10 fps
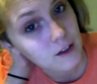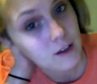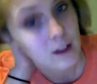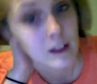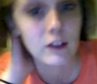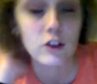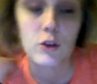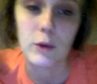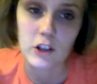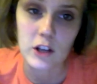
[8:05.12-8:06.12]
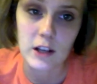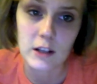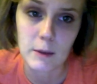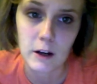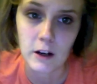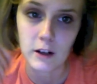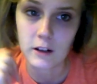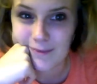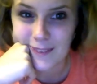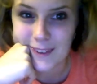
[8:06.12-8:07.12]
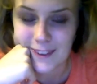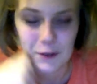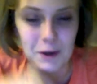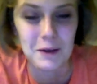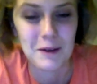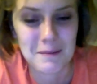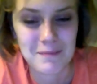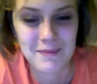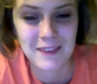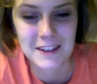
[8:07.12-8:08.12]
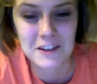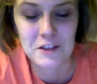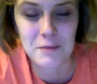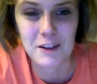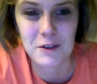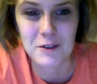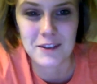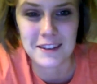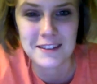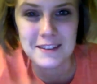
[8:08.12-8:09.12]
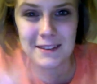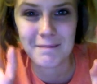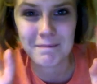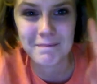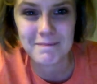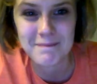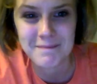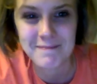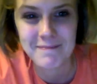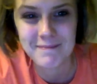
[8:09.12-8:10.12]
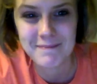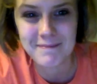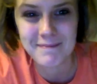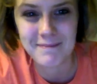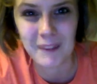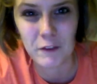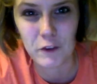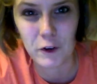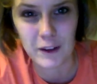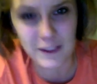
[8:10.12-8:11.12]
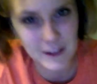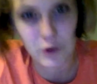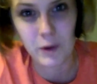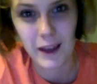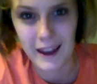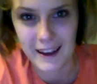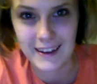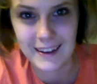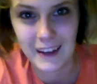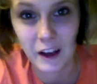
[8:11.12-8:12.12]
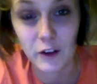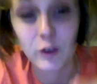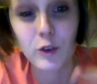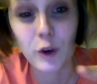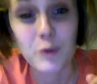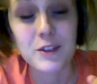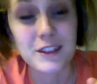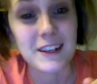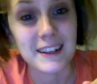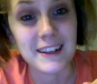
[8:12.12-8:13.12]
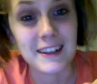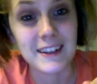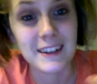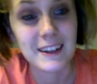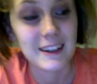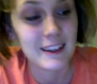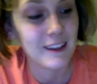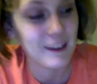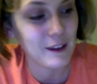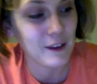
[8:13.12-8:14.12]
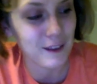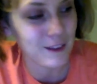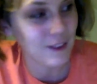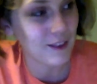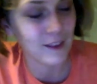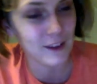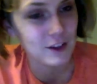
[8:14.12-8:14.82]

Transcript: in doing Shakespeare. So anyway, that's just my two cents. If you're in the U K, go see this